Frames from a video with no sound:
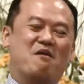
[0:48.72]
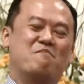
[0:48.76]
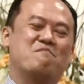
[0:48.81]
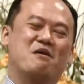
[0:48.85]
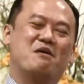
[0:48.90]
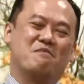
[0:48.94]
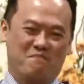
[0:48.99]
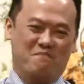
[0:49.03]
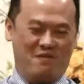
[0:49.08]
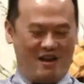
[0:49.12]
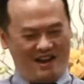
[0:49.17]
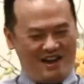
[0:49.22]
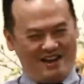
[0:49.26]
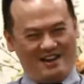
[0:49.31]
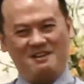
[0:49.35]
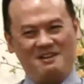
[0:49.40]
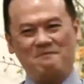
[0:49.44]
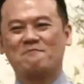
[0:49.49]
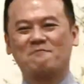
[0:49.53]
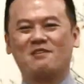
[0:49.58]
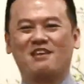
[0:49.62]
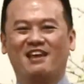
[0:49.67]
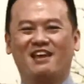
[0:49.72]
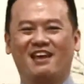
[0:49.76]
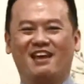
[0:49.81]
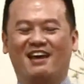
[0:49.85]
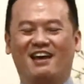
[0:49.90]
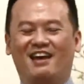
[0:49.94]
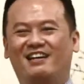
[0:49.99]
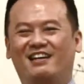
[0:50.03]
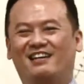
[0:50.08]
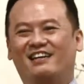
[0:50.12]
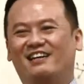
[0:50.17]
met Ben,
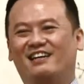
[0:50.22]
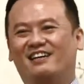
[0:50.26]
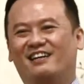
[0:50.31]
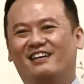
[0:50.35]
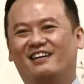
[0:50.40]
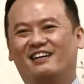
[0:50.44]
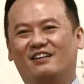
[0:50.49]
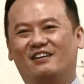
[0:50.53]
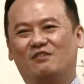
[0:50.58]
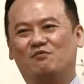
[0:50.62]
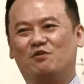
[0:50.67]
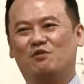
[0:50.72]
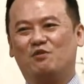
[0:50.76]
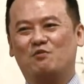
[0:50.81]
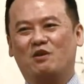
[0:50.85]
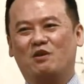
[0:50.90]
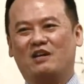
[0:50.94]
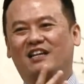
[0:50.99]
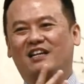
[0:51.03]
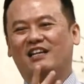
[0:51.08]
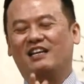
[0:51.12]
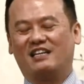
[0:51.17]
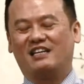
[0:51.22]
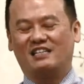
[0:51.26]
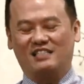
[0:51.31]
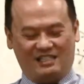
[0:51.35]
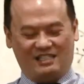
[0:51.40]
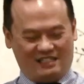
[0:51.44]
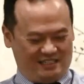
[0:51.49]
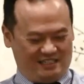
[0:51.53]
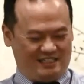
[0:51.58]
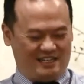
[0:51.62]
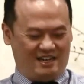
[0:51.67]
and we were
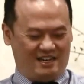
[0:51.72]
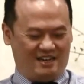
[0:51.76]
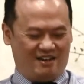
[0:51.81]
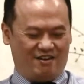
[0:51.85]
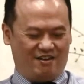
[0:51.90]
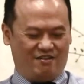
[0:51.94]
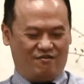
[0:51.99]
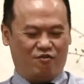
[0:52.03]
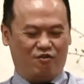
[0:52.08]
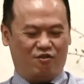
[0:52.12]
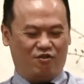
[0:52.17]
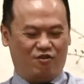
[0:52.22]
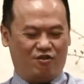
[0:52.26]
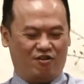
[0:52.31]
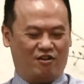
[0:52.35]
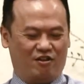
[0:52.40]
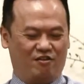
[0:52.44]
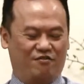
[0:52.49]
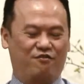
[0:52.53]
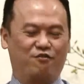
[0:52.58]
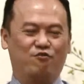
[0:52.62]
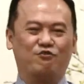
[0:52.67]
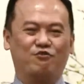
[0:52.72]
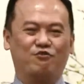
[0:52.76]
colleagues for a few